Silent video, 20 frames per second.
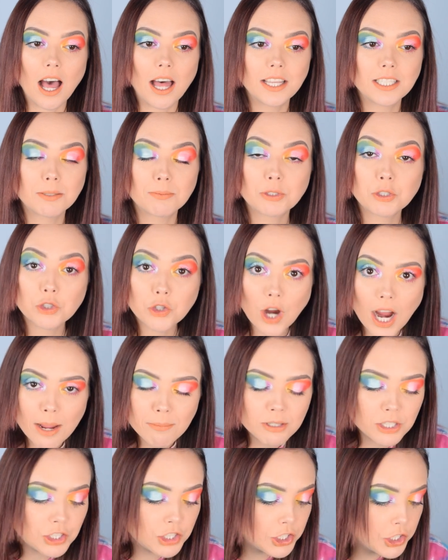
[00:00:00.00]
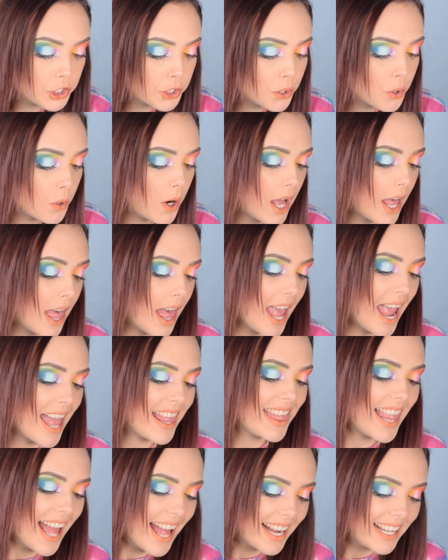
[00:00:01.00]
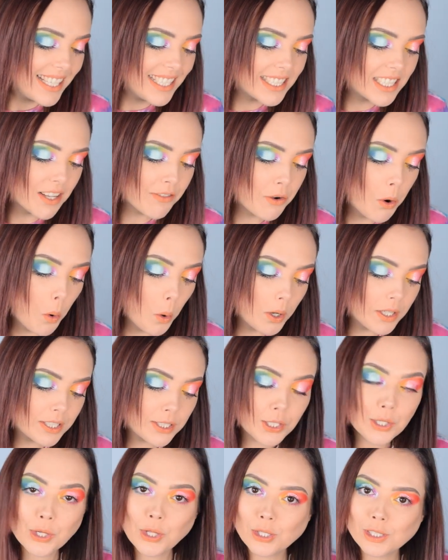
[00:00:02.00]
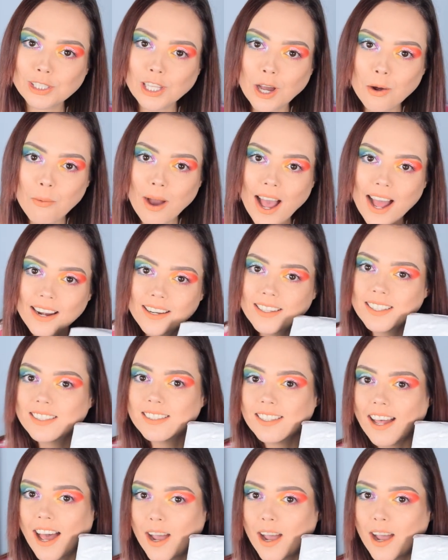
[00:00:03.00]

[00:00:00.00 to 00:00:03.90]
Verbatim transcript: subscribed to, and that is, of course, Glow Addict.